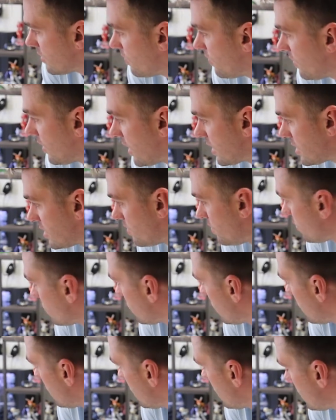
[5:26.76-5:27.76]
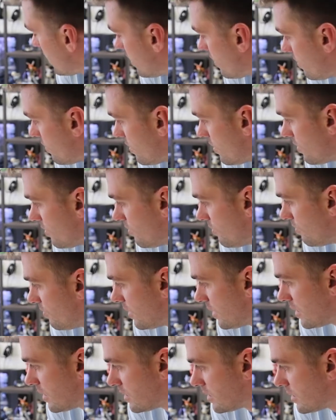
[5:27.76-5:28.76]
flexible right now
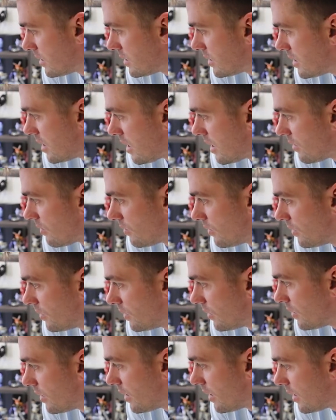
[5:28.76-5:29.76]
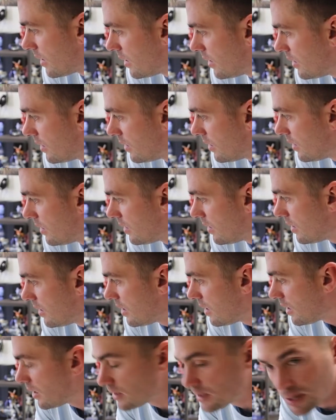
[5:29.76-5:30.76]
because it's not really like
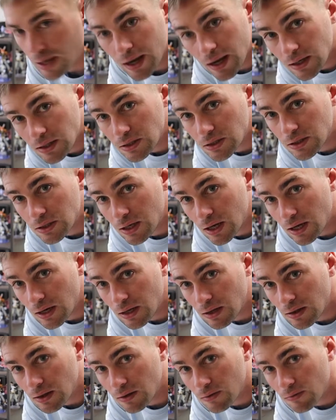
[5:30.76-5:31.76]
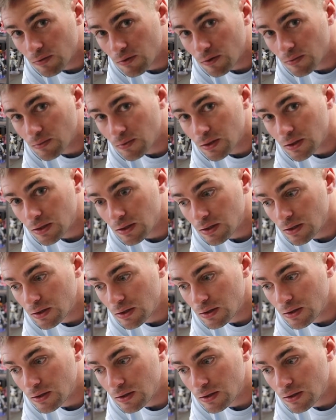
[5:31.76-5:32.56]
attached to anything firmly.